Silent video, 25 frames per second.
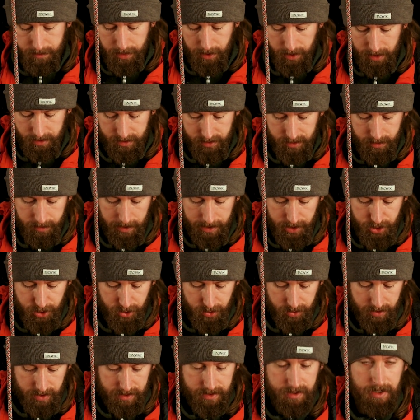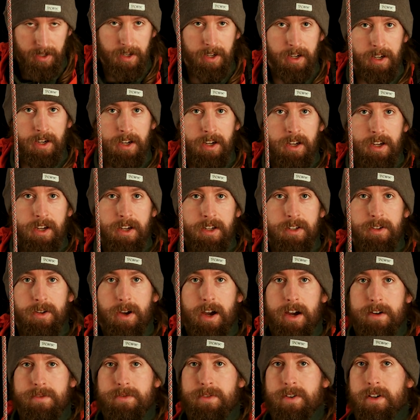important to make sure that you
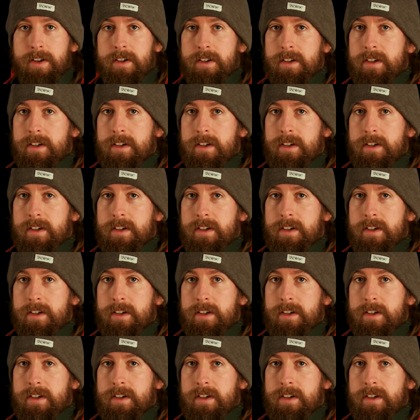have